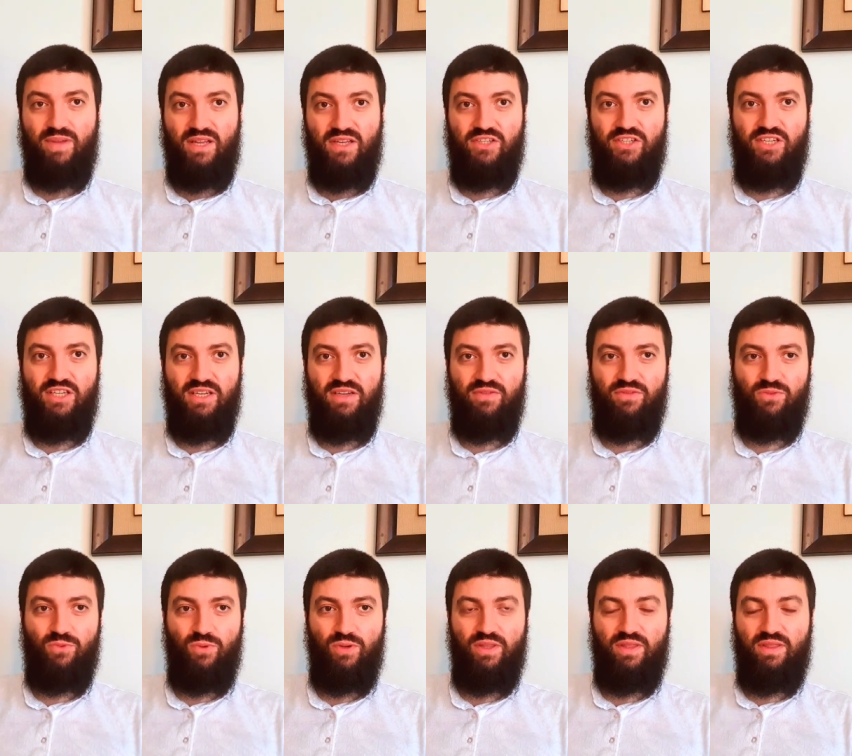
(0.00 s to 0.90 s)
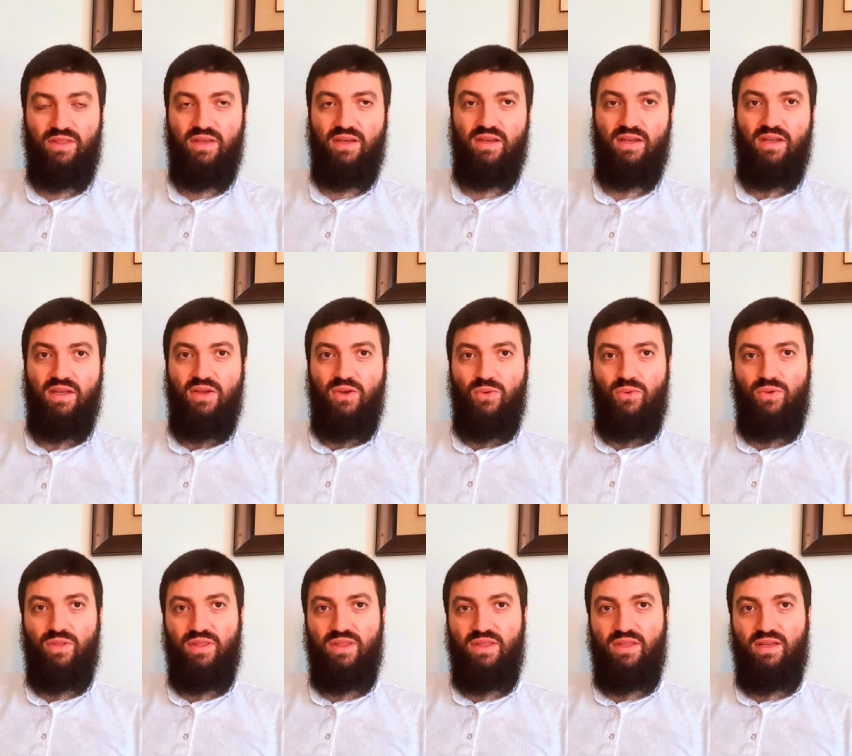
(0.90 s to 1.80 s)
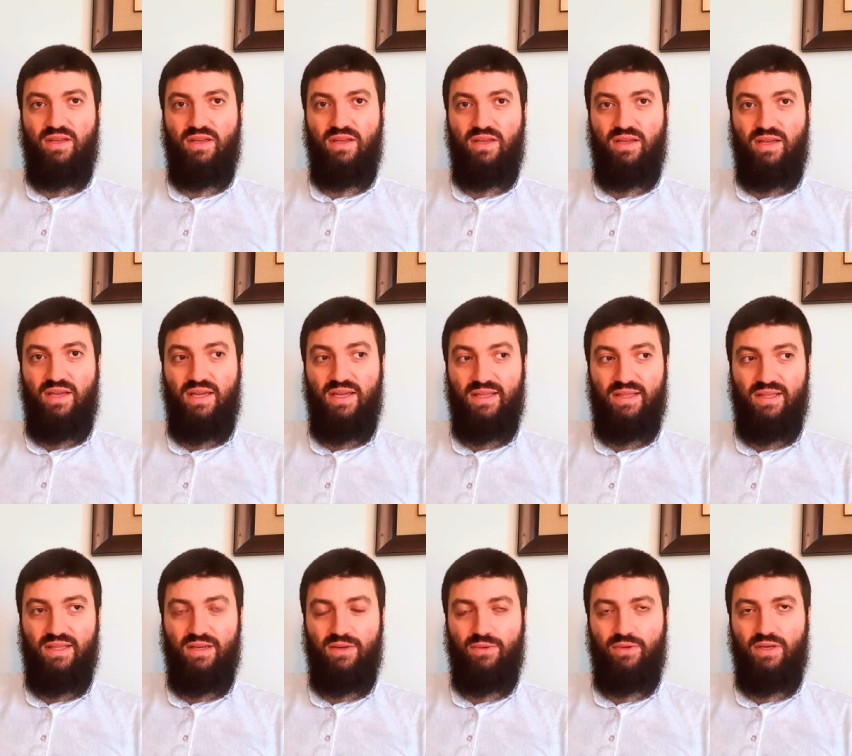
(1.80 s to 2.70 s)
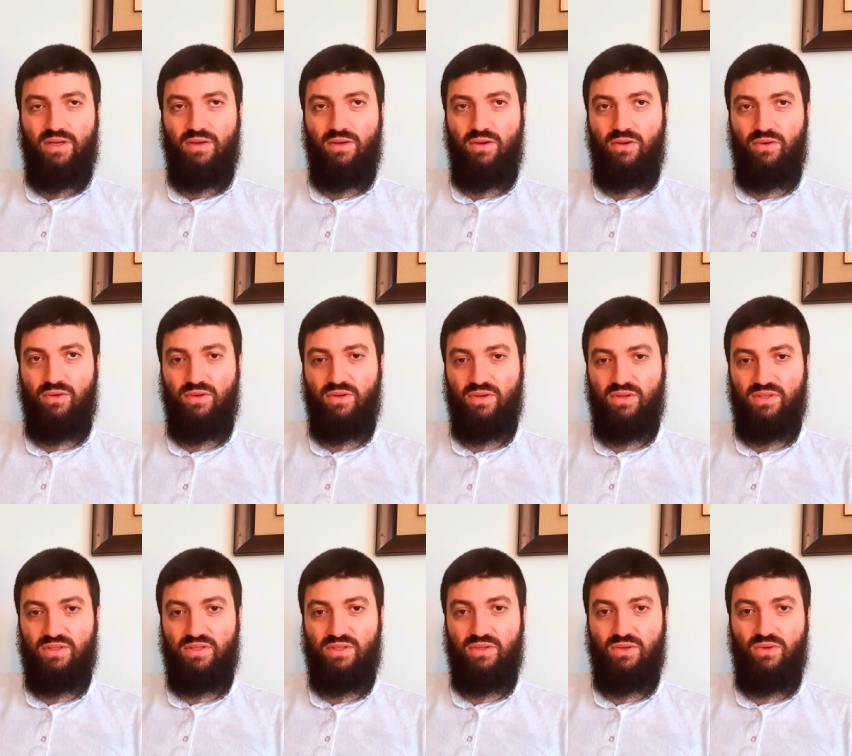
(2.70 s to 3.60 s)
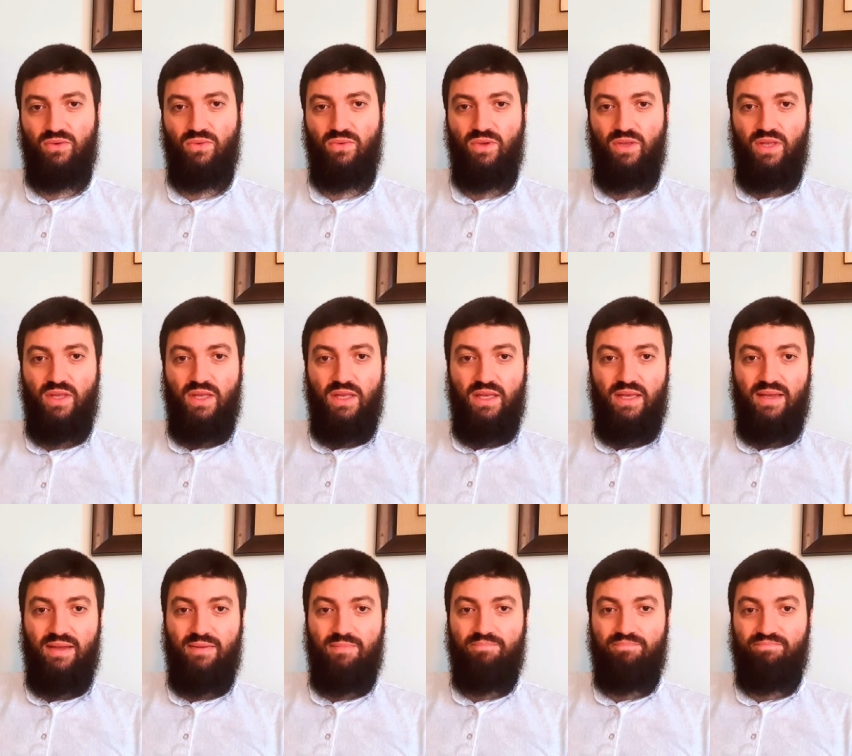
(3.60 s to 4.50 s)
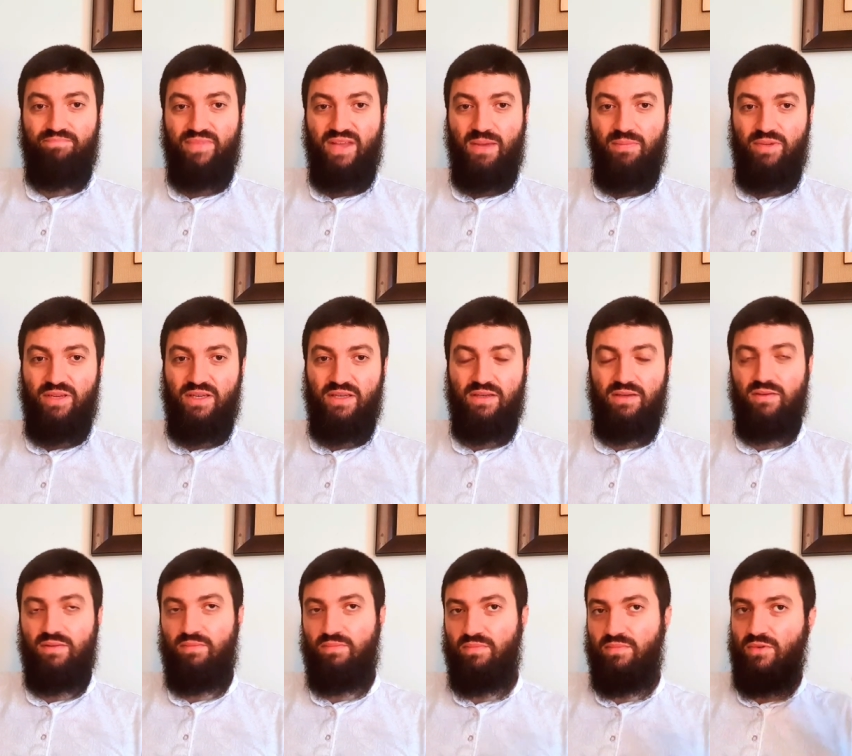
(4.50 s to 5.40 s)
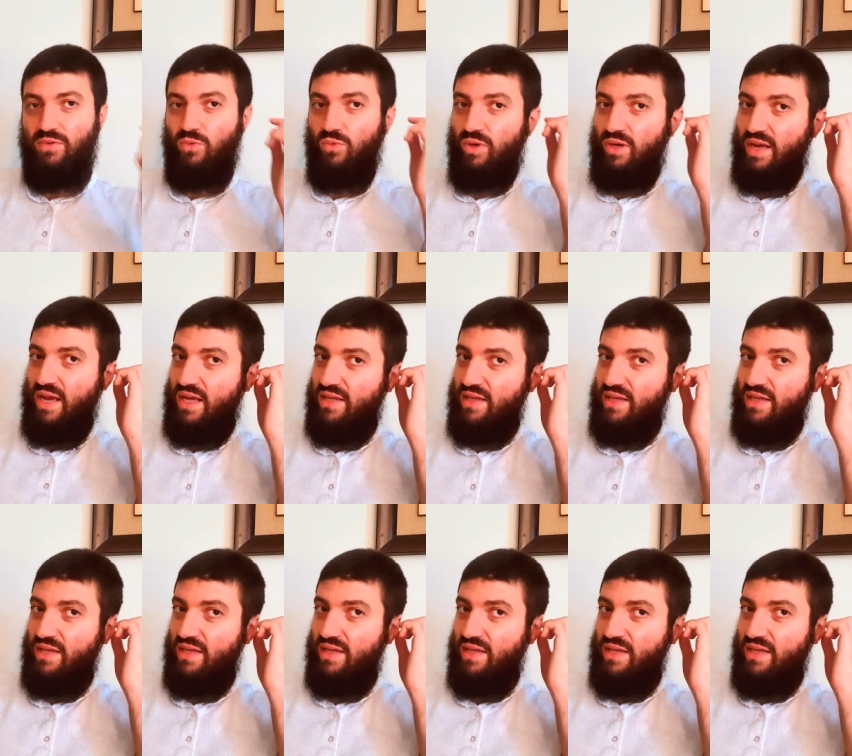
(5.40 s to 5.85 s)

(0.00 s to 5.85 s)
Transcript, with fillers: achieved with the with the Hitlerian Holocaust. So um, I mean, one